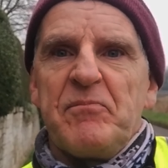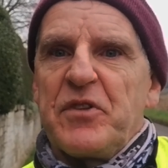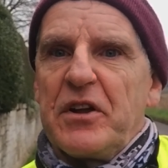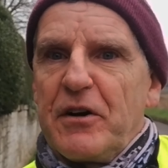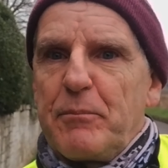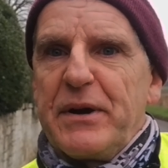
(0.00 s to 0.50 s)

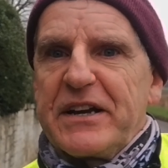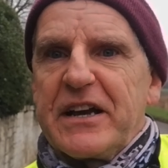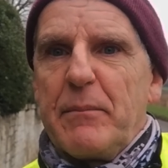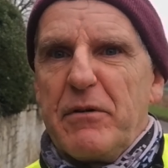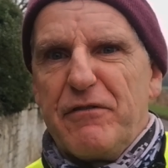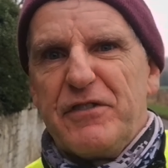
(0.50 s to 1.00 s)
and I'll pick
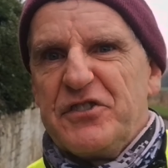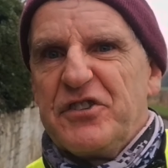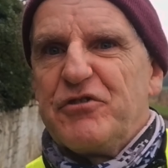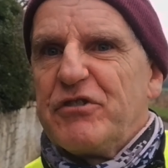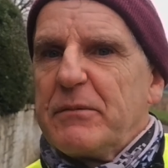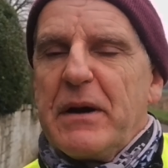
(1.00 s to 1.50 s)
up a fizzy
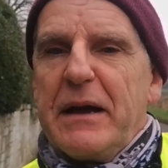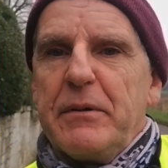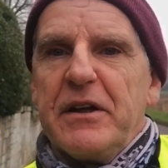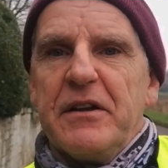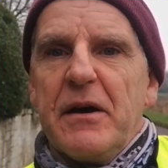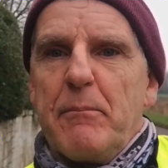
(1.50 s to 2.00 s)
drink
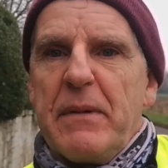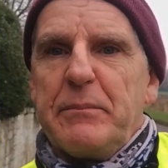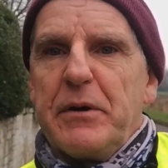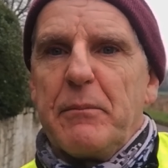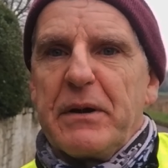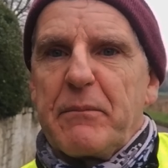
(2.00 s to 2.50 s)
maybe, and
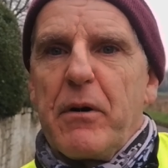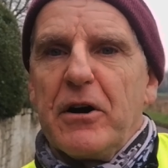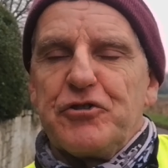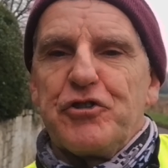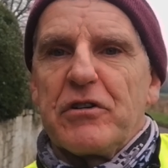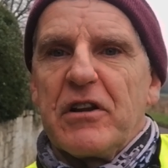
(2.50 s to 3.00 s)
maybe a big bar
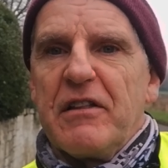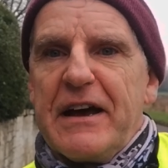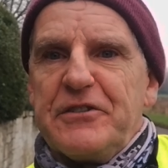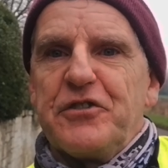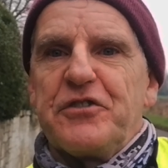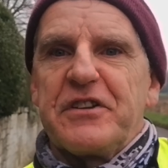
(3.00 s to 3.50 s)
of chocolate
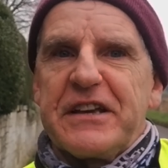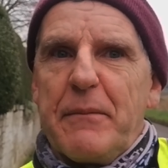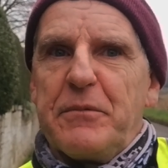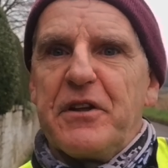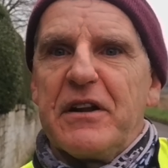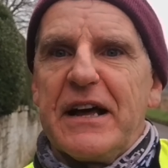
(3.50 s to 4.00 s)
there just to
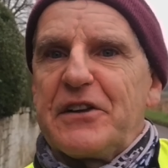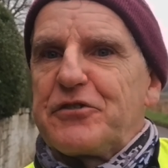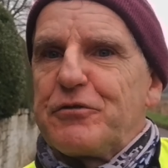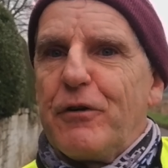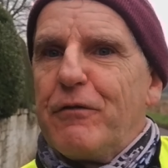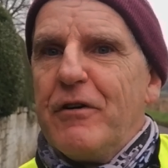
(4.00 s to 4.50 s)
get me the last
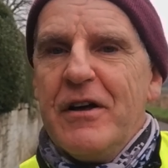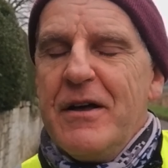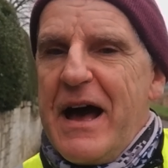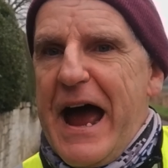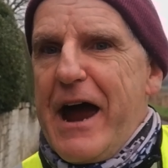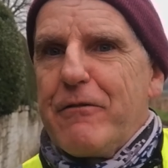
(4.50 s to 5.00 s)
sort of
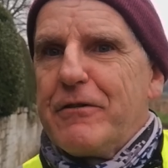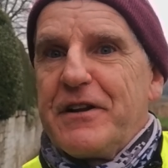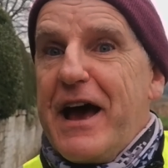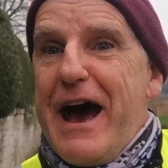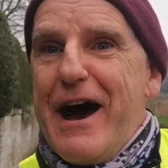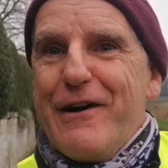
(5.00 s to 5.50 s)
hour and
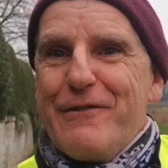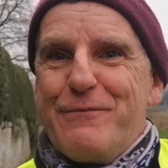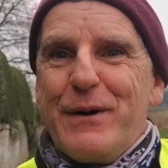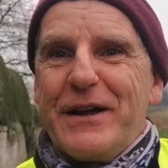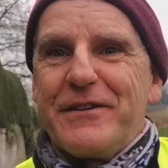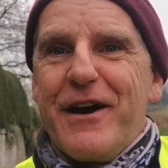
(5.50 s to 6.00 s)
a half
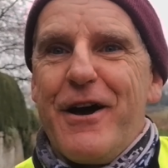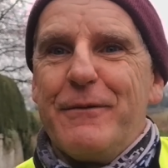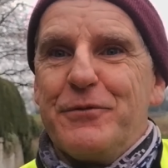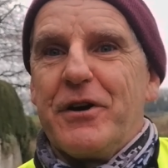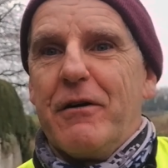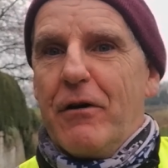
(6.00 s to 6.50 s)
back to home. So